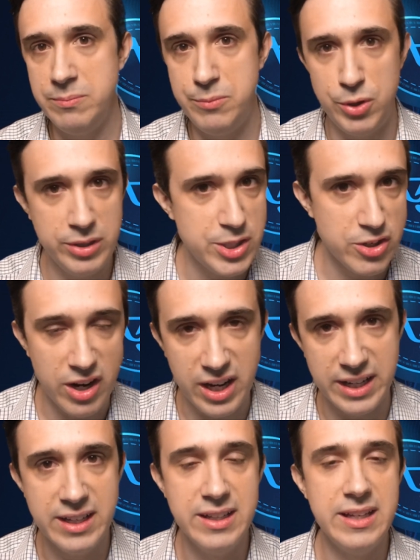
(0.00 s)
barely
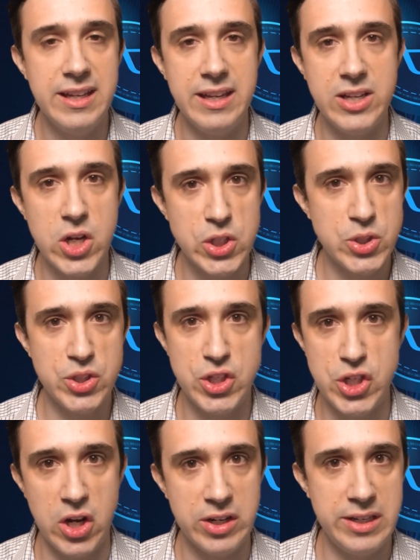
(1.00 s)
dry, he goes to the
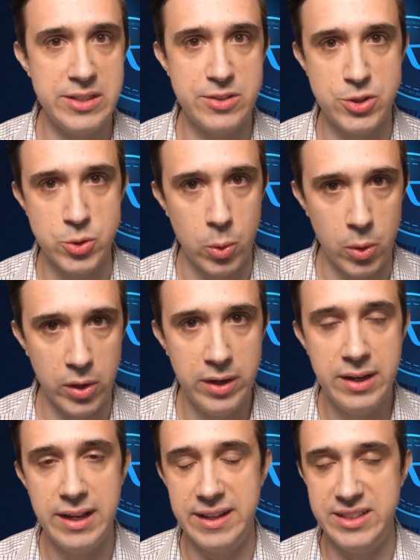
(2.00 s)
chocolate
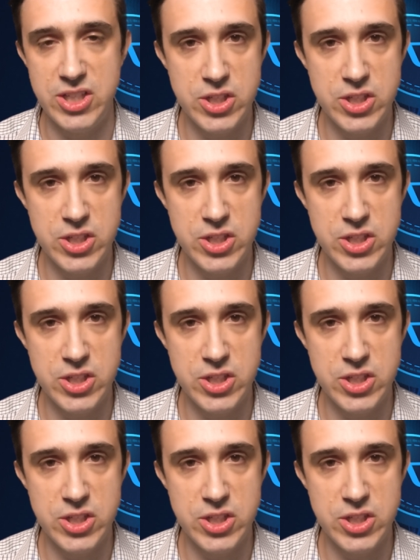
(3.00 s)
store and